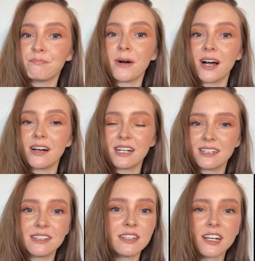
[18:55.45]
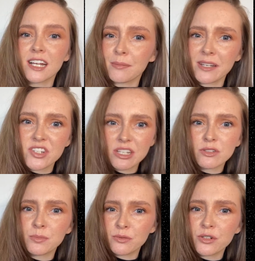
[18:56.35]
but it could be
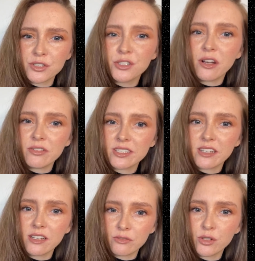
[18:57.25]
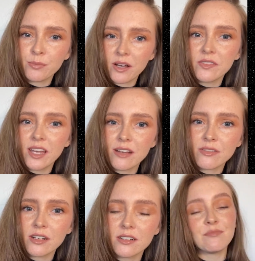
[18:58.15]
achievable for you every day if you put in the
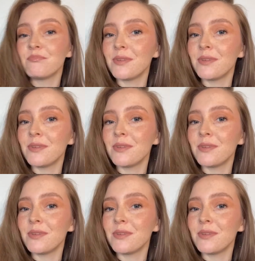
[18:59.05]
effort.